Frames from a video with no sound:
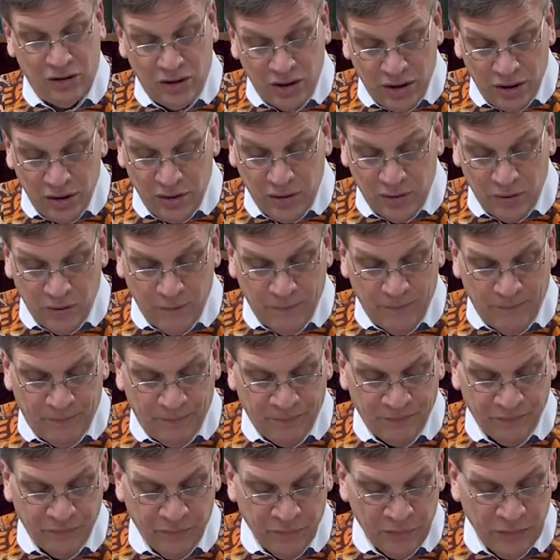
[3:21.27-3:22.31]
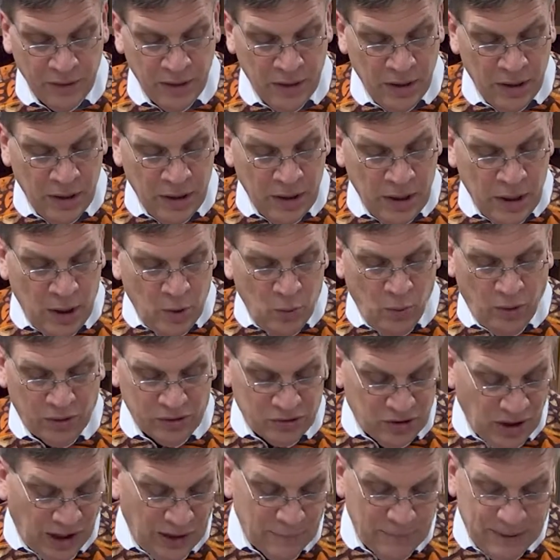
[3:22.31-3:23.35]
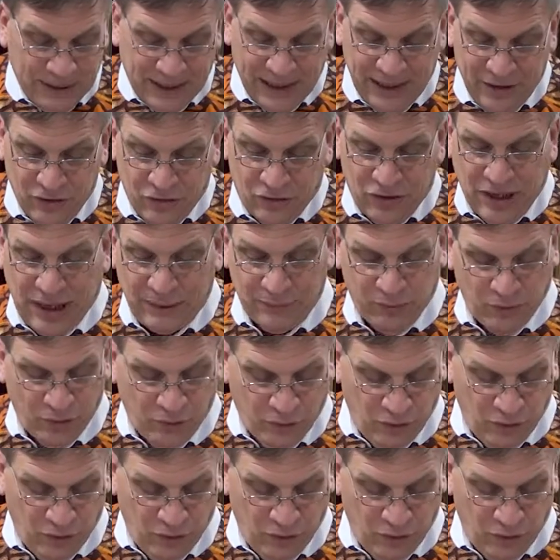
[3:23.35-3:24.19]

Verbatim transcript: you. Well, John begins chapter